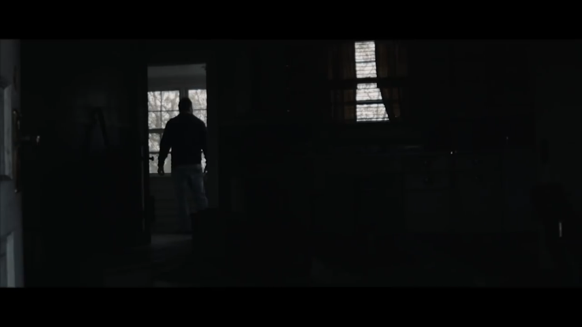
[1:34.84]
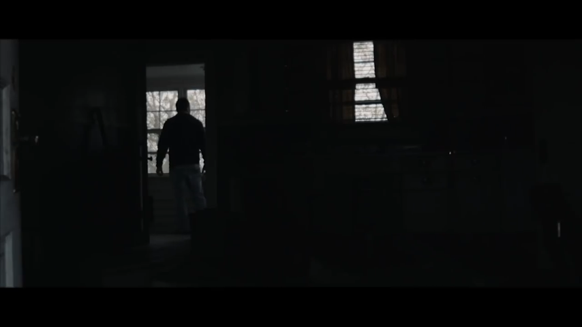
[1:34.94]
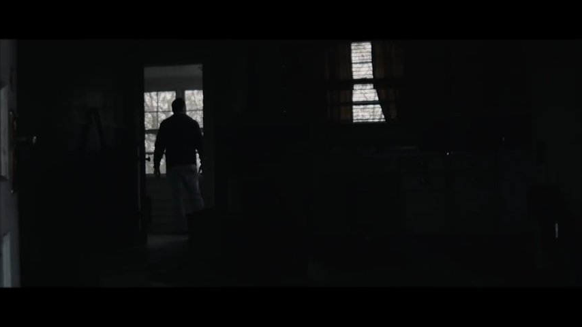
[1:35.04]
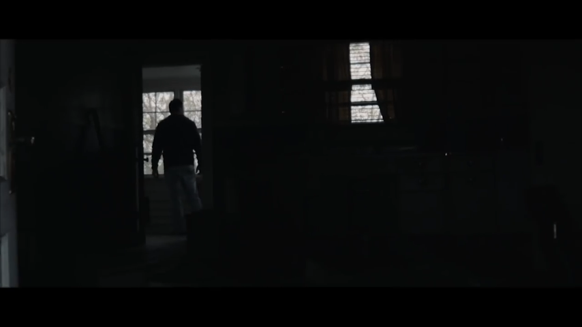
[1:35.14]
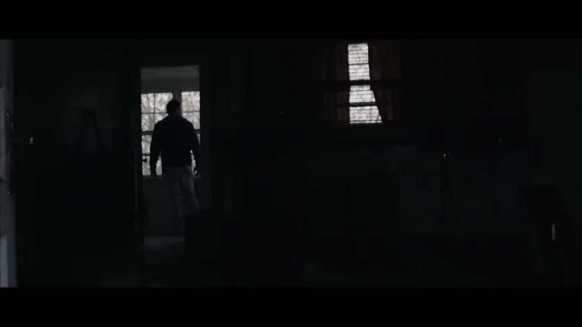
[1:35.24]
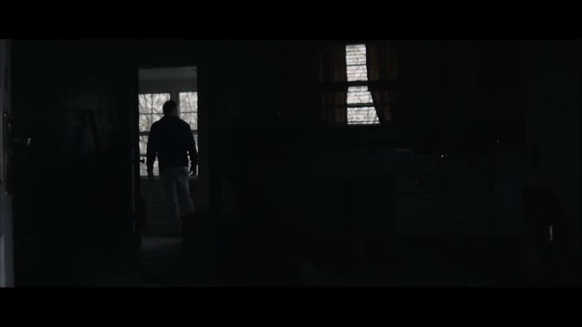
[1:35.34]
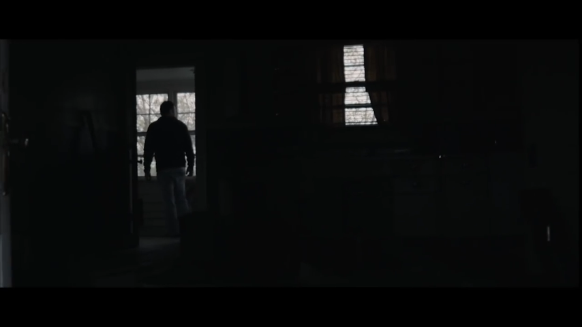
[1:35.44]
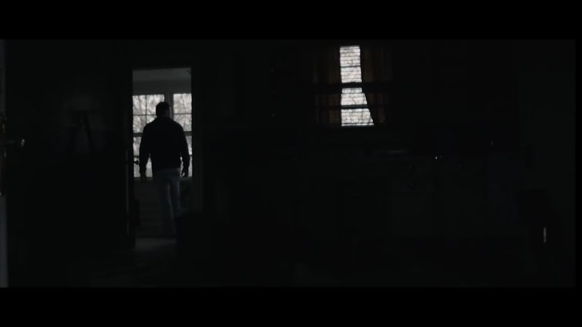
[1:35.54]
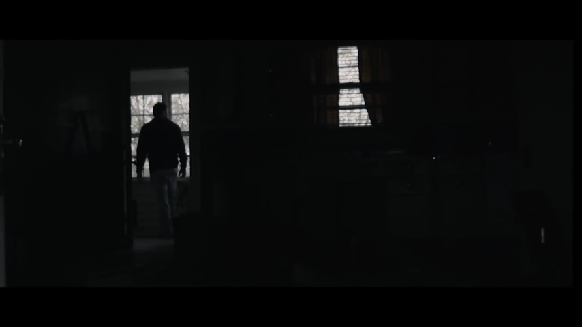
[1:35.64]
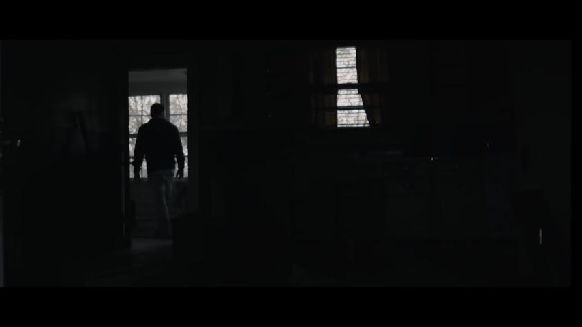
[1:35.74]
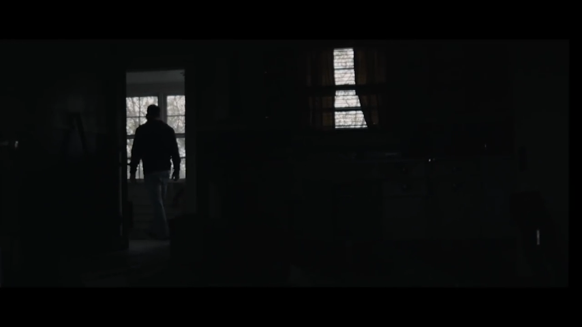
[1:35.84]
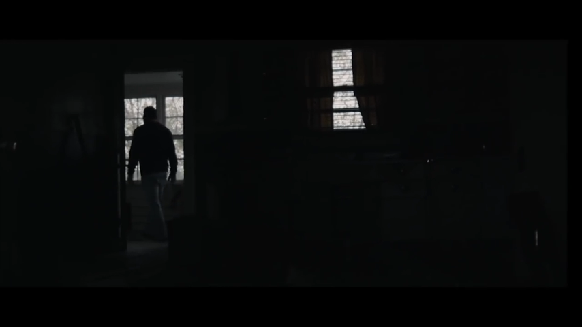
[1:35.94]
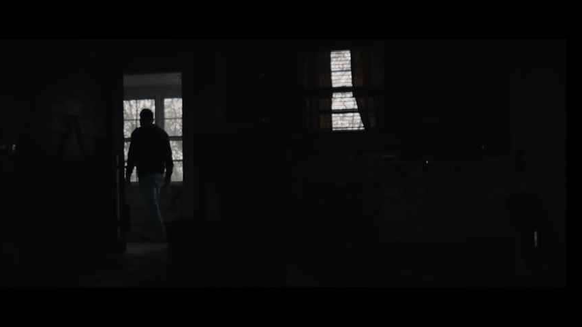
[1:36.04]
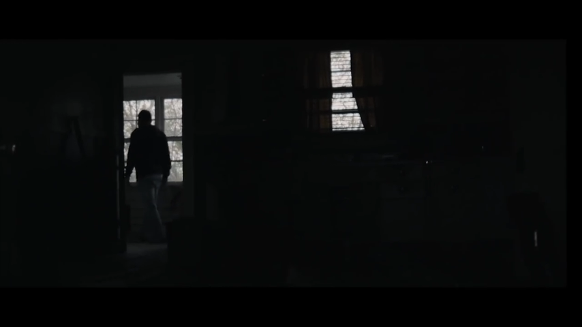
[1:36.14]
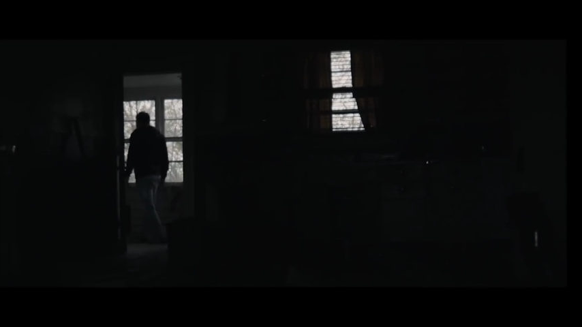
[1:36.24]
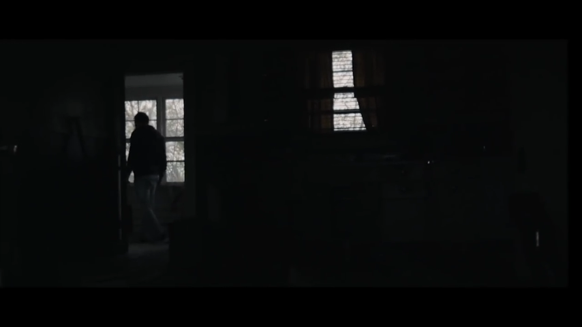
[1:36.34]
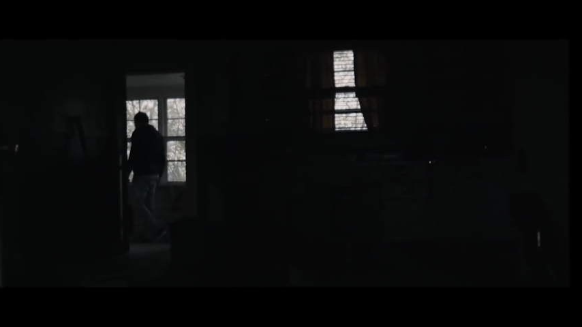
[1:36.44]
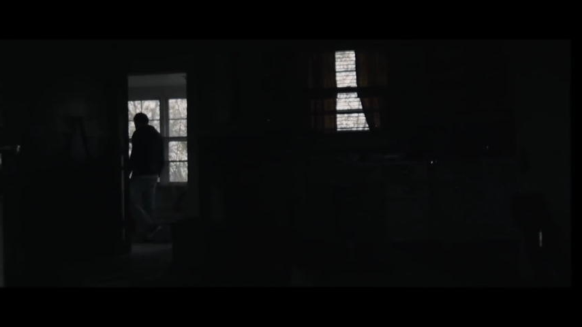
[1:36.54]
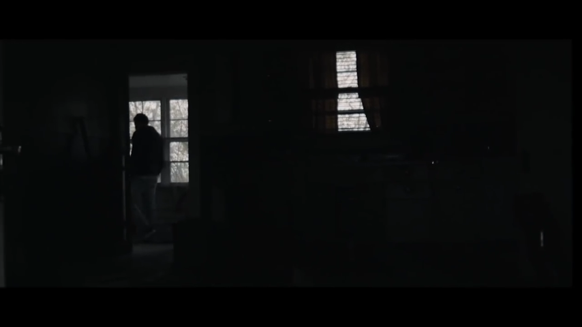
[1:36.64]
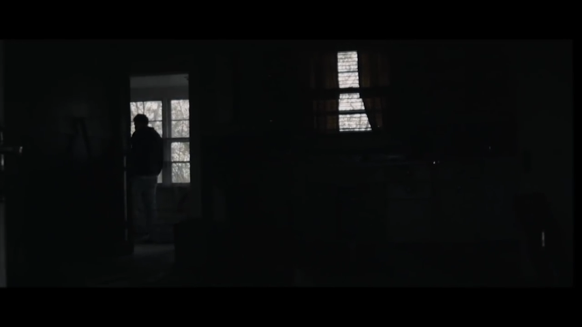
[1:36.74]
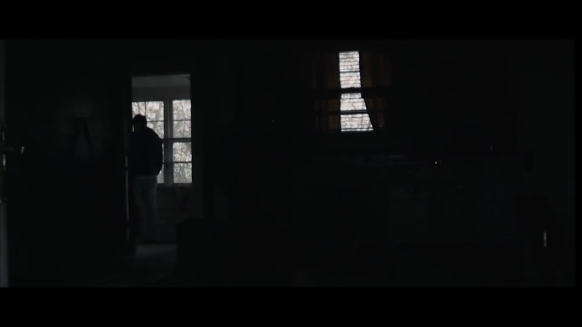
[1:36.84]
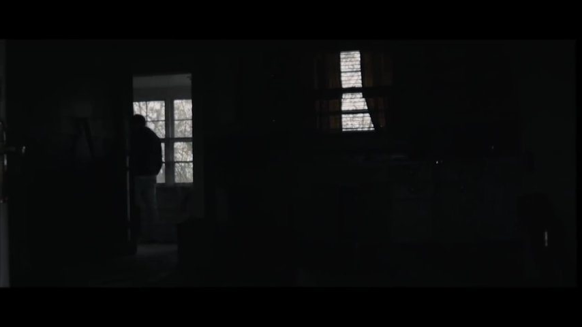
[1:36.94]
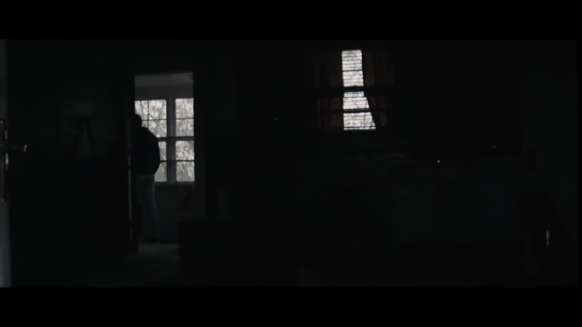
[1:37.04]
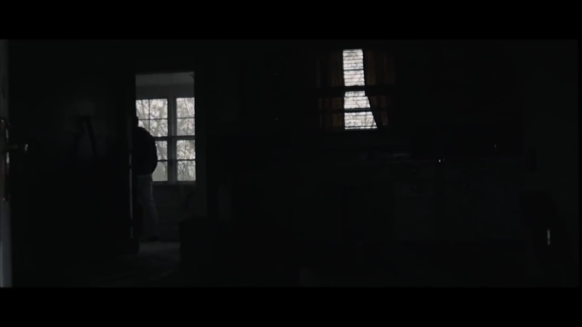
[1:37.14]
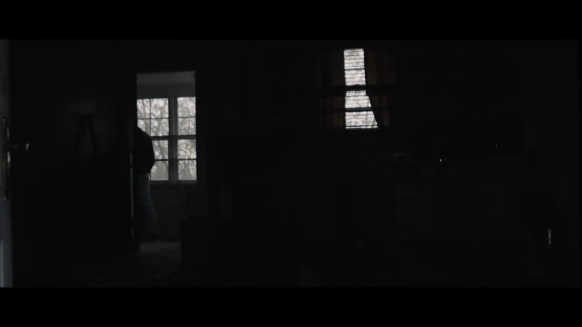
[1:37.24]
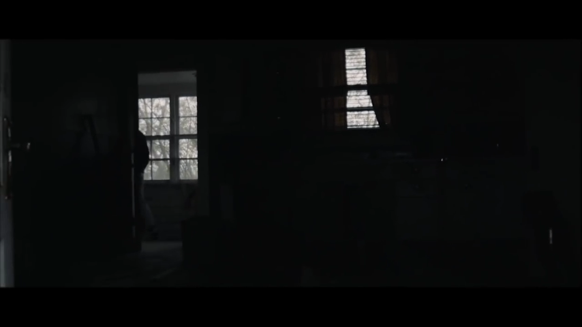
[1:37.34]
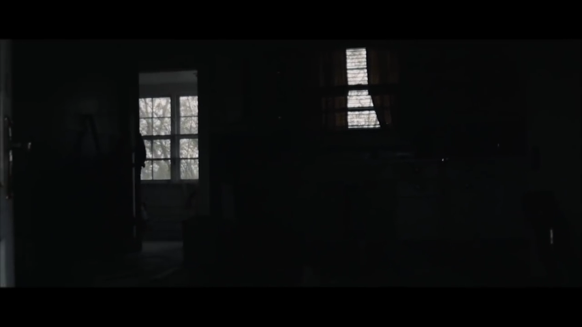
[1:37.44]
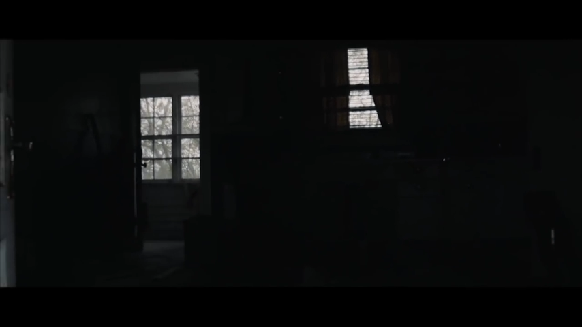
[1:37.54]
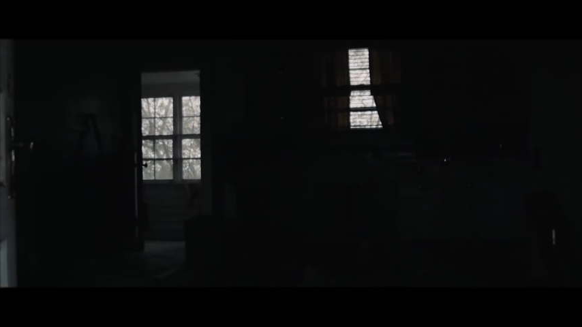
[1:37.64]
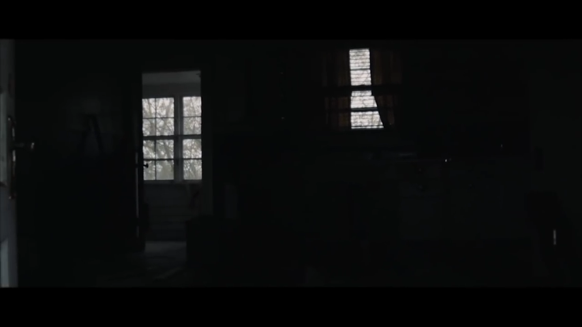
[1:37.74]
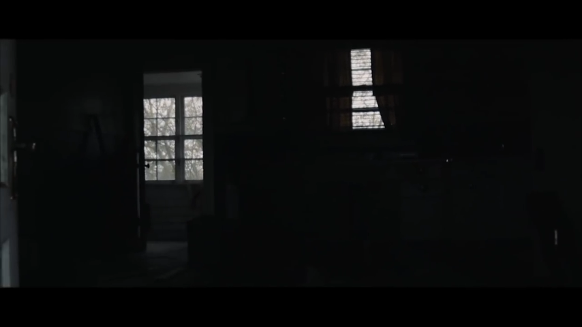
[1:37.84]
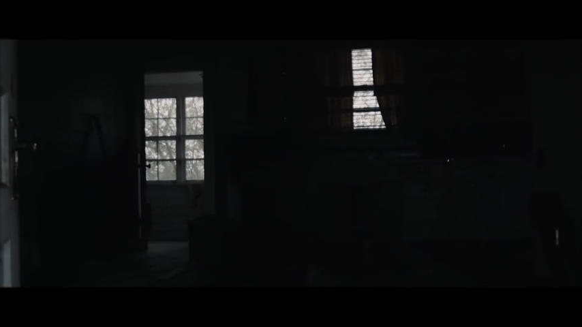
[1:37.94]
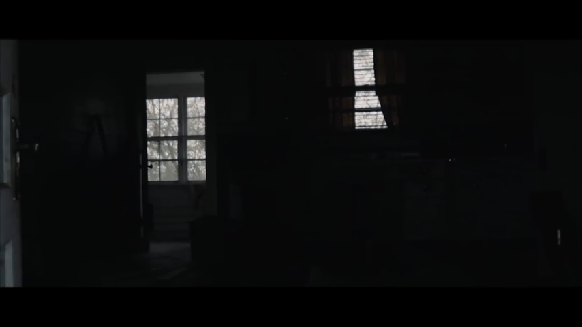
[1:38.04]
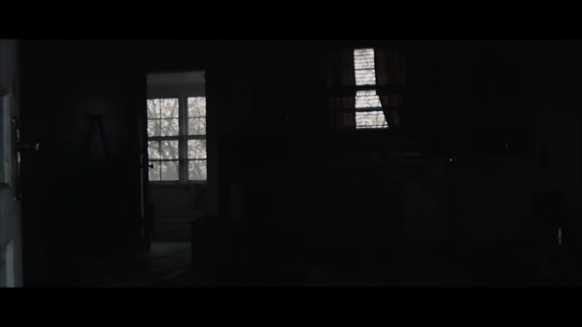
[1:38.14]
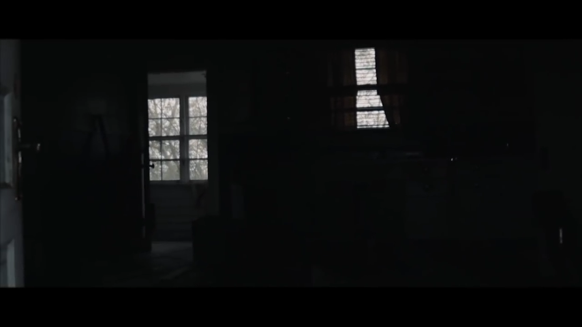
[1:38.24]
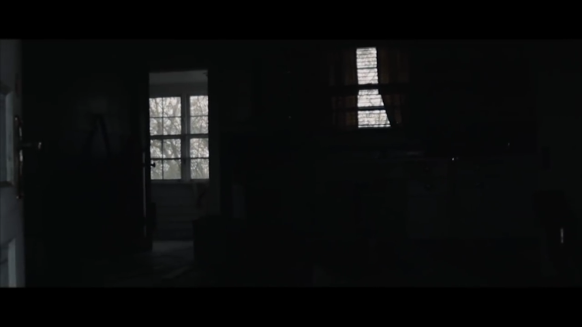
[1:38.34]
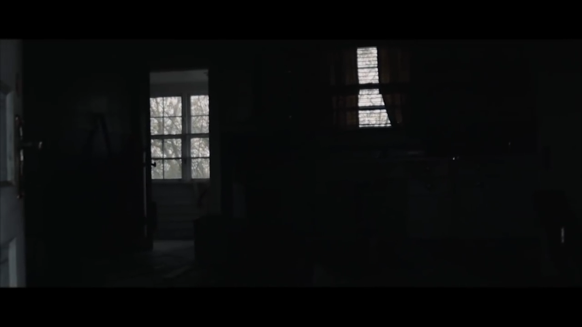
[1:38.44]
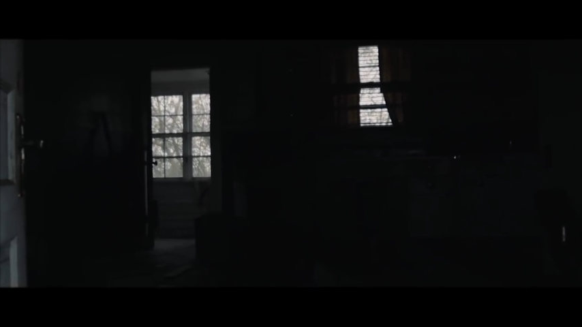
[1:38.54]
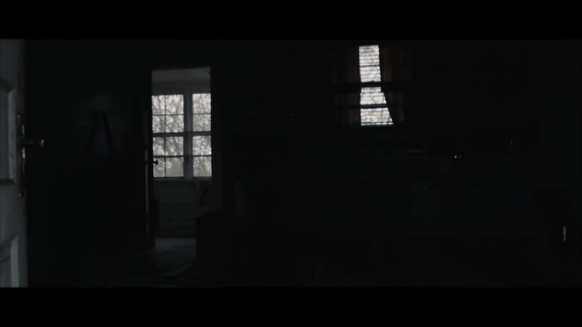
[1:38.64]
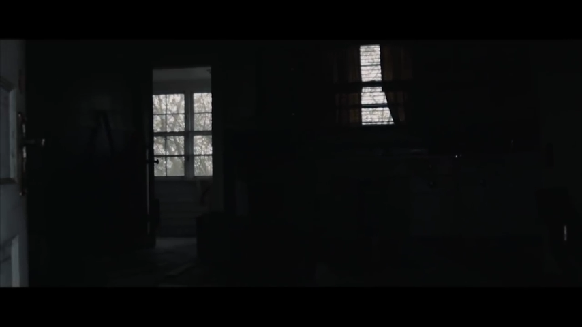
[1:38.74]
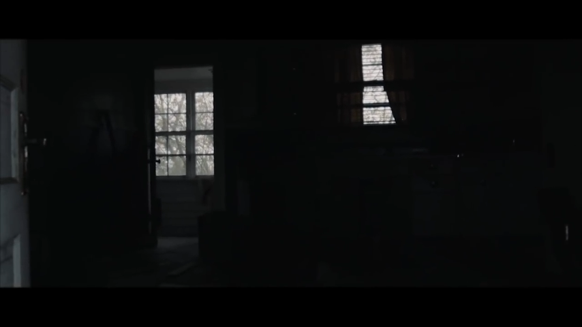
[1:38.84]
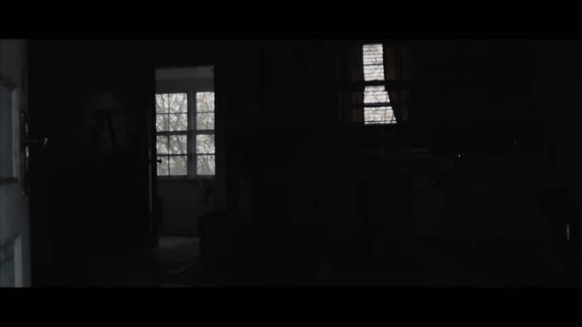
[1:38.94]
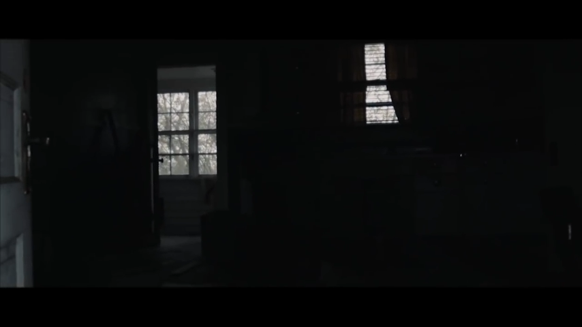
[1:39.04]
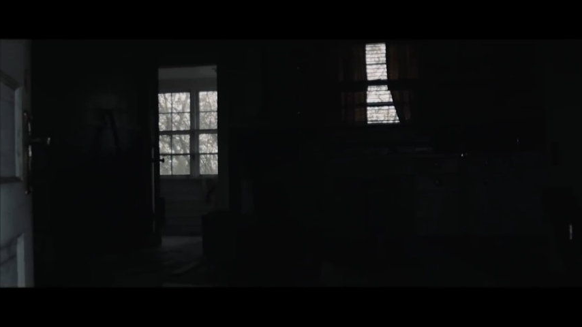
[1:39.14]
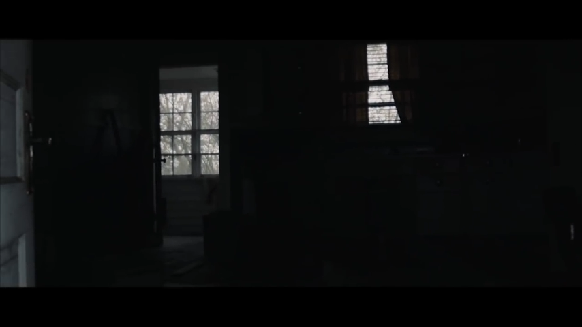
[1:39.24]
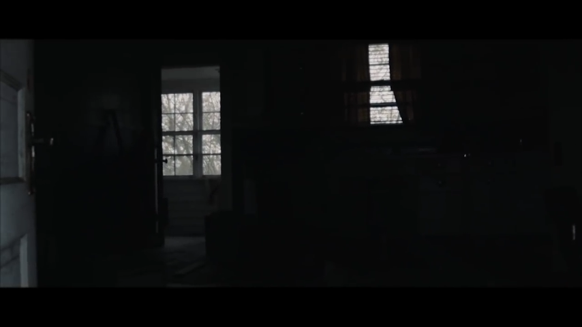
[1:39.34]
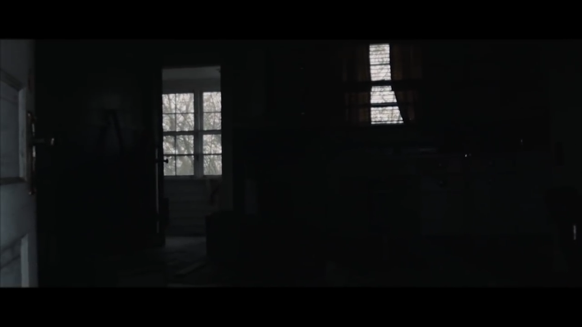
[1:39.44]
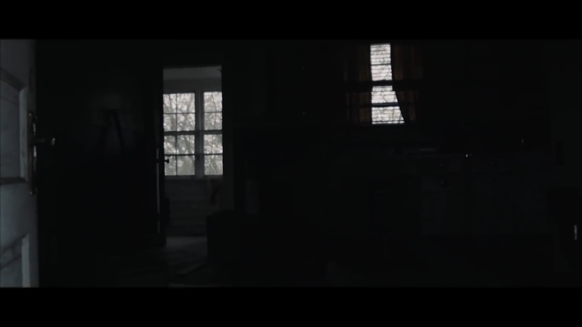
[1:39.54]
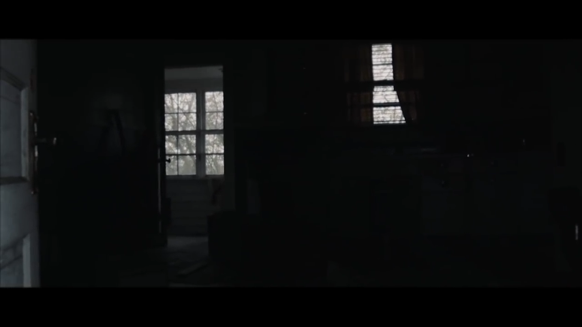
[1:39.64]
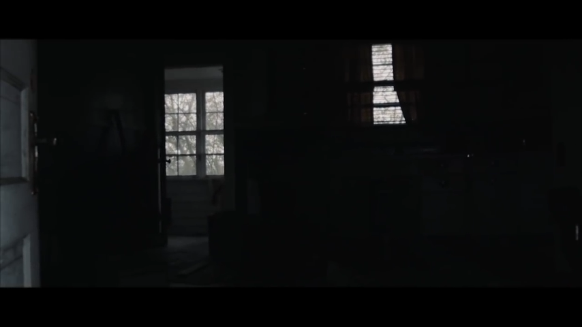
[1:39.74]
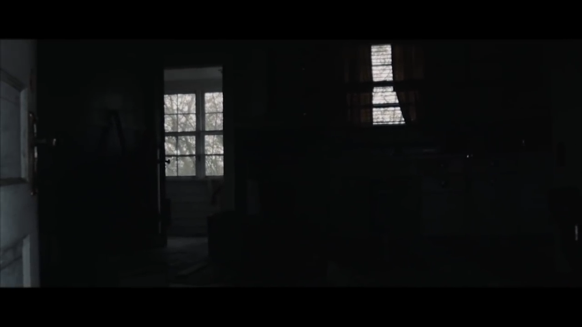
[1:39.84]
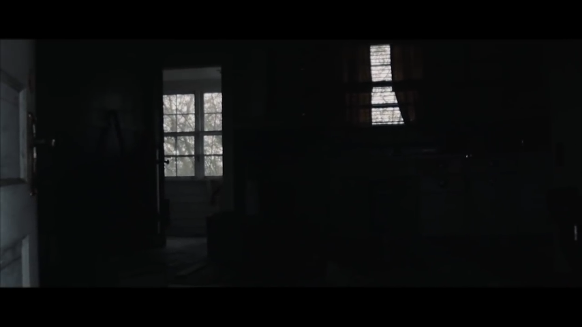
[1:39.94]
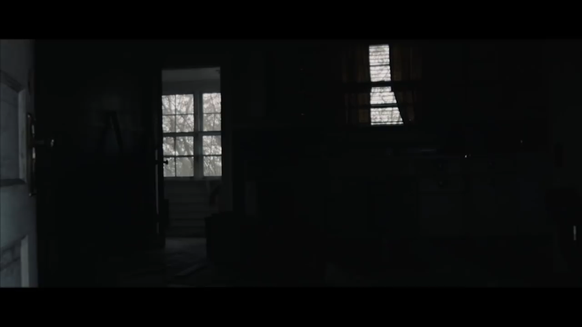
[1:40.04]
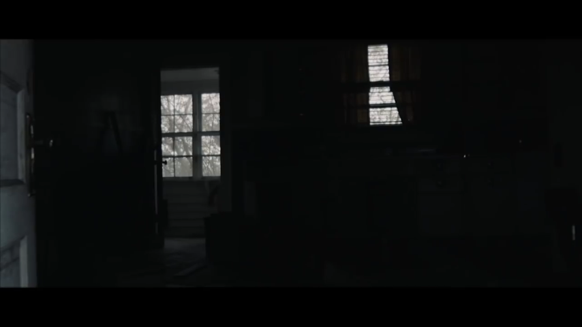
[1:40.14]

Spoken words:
[unreadable: no face in view]